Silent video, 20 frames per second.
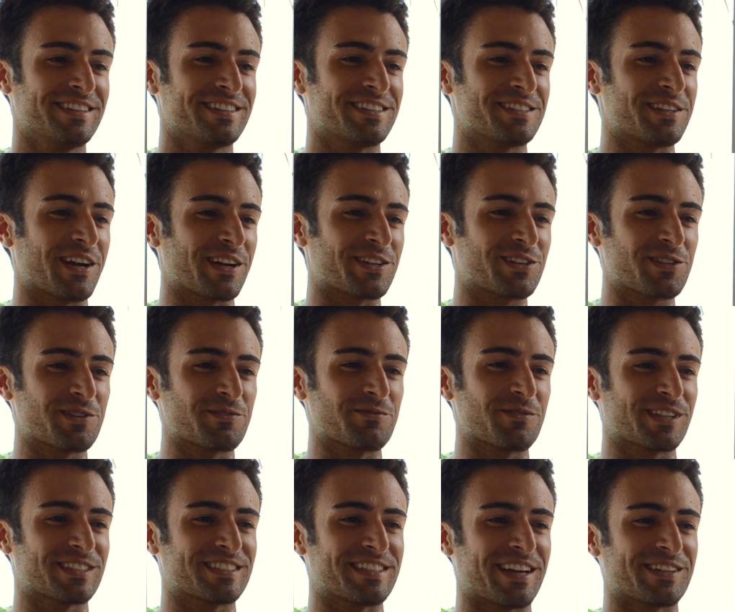it's actually
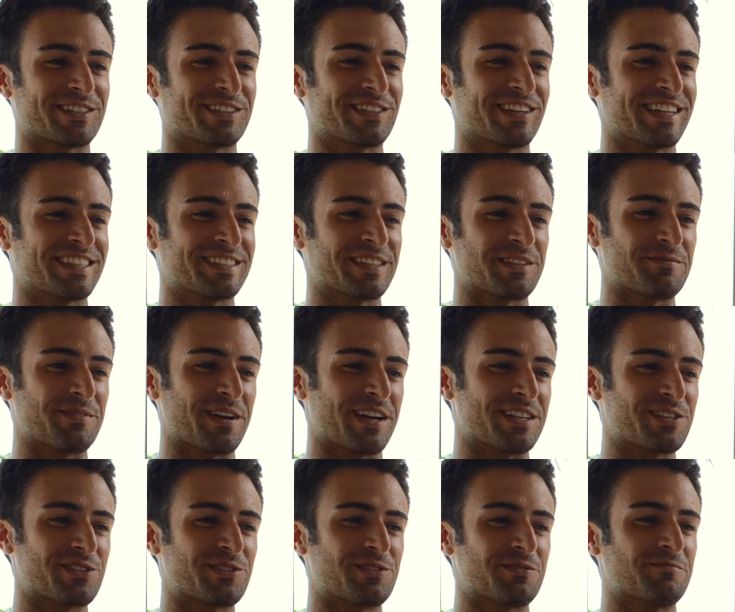worked out great. In the
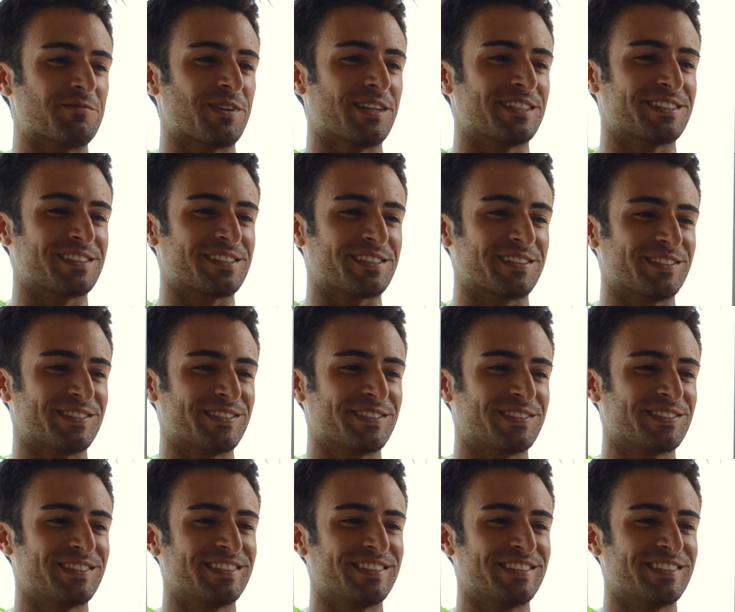past two months, I've,